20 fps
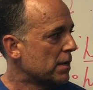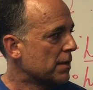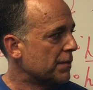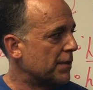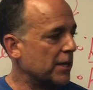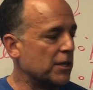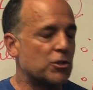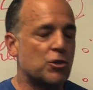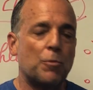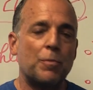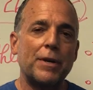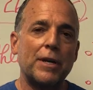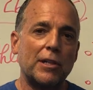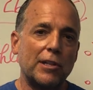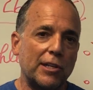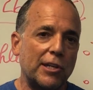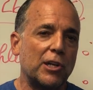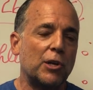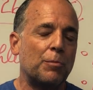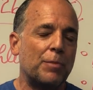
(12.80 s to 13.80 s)
Things will be a
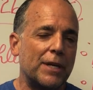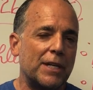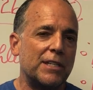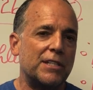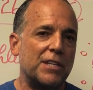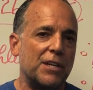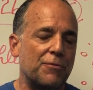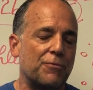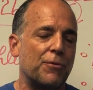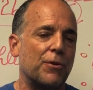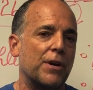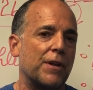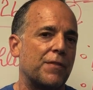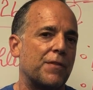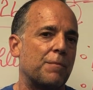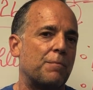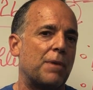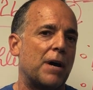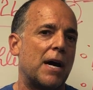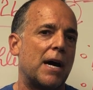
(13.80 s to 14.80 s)
little bit different at the
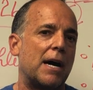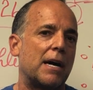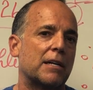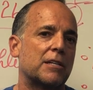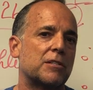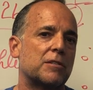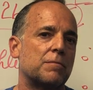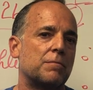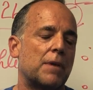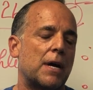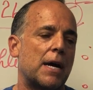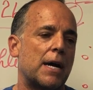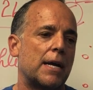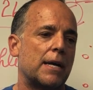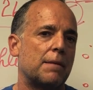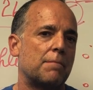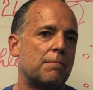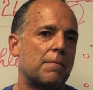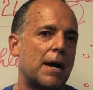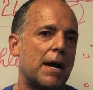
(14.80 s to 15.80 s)
box. My
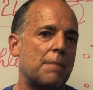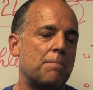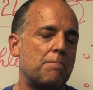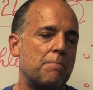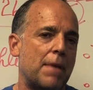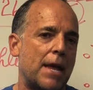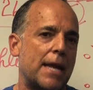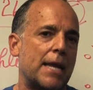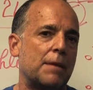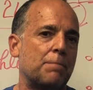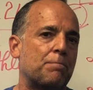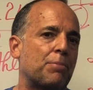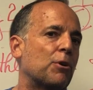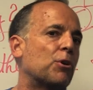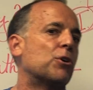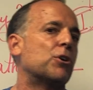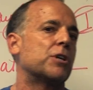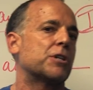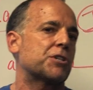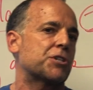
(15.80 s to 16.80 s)
main
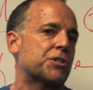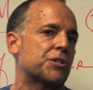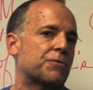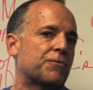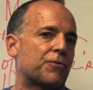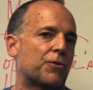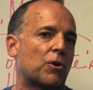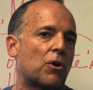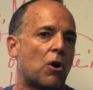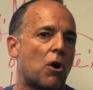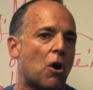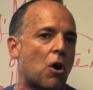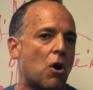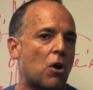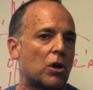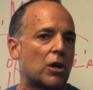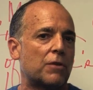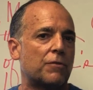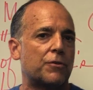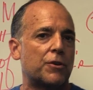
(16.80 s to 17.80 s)
push for
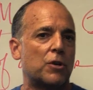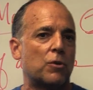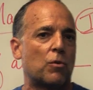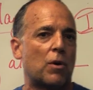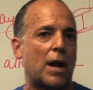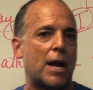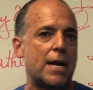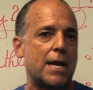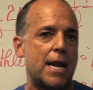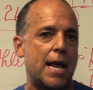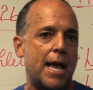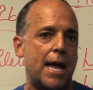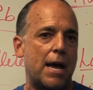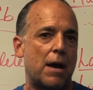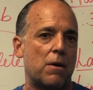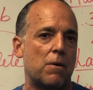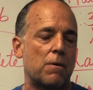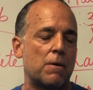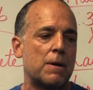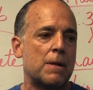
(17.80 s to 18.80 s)
all of you right
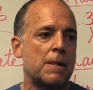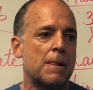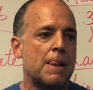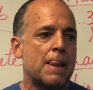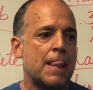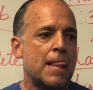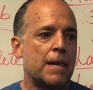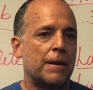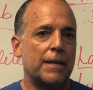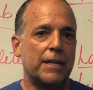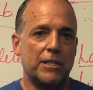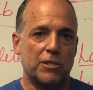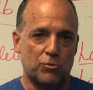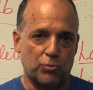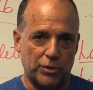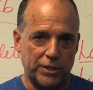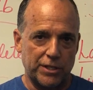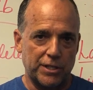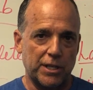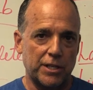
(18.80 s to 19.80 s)
now is
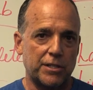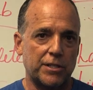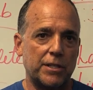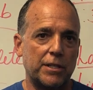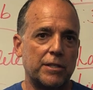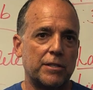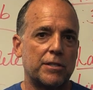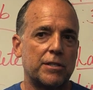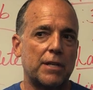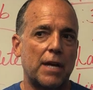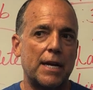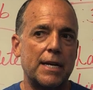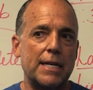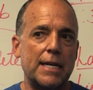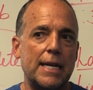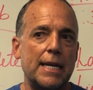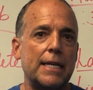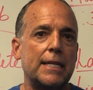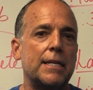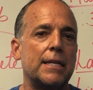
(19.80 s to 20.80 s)
resistance. I
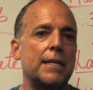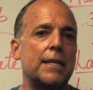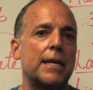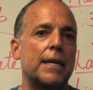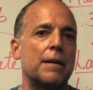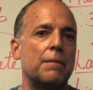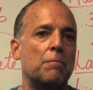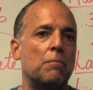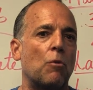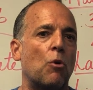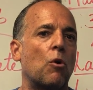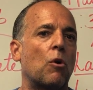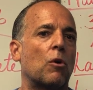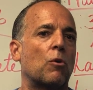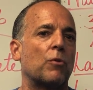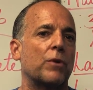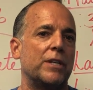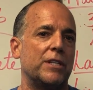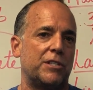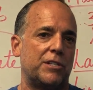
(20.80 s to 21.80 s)
need to get more
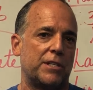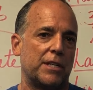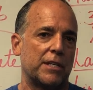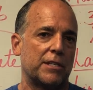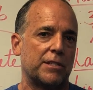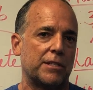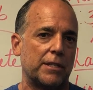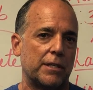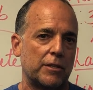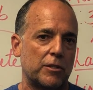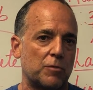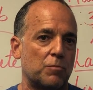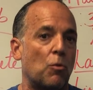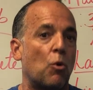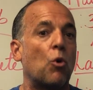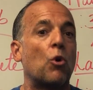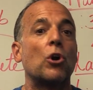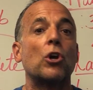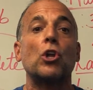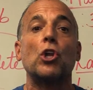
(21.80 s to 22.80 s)
resistance,
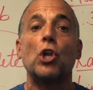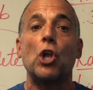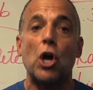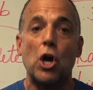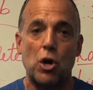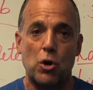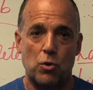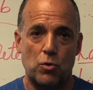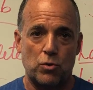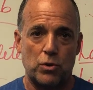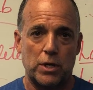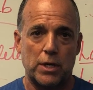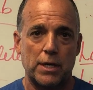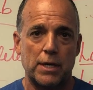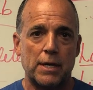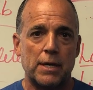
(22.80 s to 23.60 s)
more load.